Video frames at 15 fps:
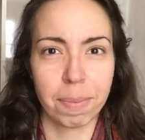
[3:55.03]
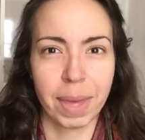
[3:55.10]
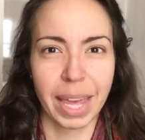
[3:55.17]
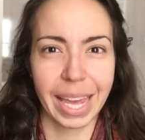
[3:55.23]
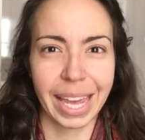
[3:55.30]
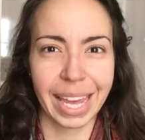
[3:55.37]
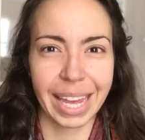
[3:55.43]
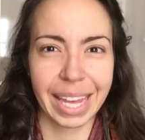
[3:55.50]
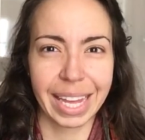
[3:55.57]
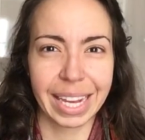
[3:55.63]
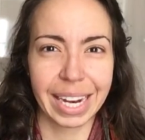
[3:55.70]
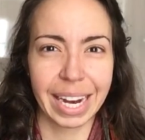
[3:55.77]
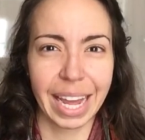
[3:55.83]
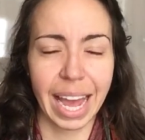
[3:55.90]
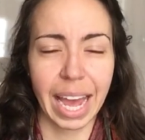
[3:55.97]

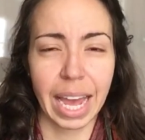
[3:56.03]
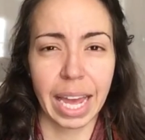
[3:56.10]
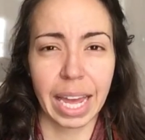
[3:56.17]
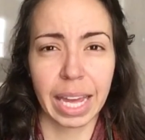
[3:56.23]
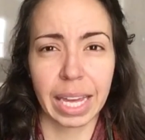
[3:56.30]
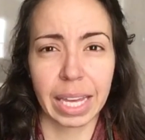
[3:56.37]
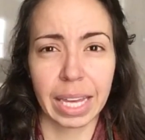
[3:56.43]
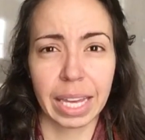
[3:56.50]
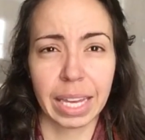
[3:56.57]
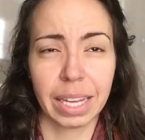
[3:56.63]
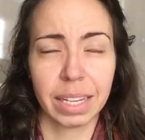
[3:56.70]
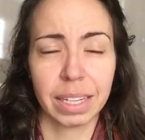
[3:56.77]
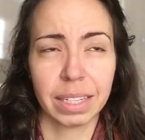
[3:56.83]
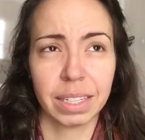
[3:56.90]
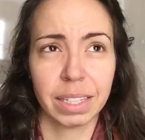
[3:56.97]
And I
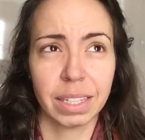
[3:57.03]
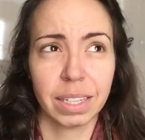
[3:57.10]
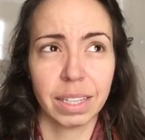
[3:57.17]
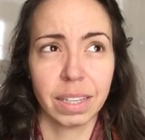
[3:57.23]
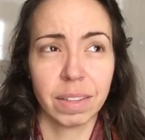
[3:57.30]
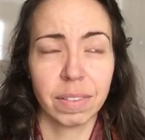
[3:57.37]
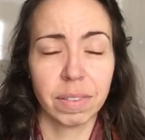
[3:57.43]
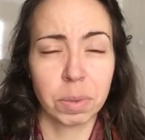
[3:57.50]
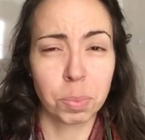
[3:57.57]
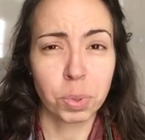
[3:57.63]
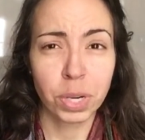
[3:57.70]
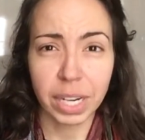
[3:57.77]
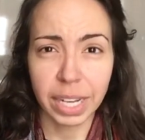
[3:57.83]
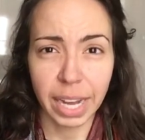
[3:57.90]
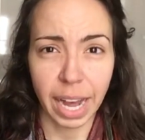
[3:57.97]
feel
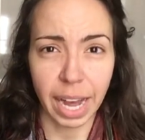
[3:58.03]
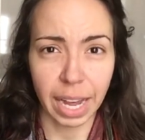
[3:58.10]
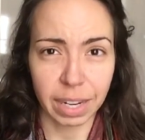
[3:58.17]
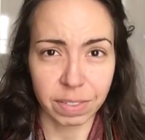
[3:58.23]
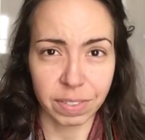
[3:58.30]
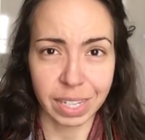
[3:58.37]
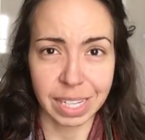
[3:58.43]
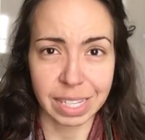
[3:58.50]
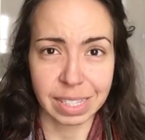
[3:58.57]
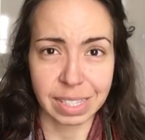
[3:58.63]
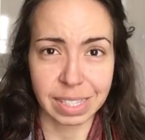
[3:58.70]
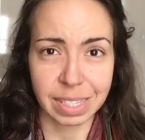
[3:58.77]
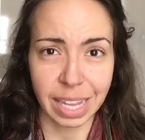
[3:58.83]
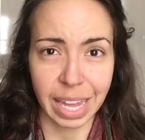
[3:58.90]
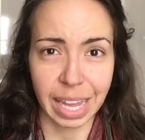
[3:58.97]
pretty confident in
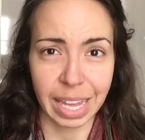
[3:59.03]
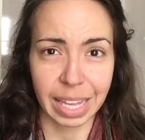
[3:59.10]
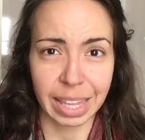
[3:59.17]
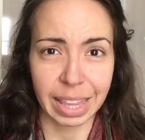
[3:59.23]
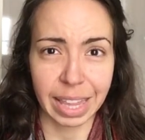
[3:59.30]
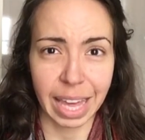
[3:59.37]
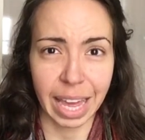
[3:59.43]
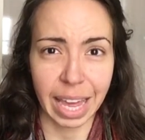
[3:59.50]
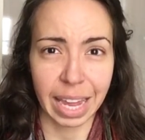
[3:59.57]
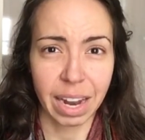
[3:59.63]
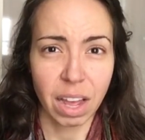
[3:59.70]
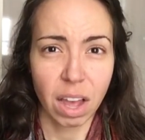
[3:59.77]
saying that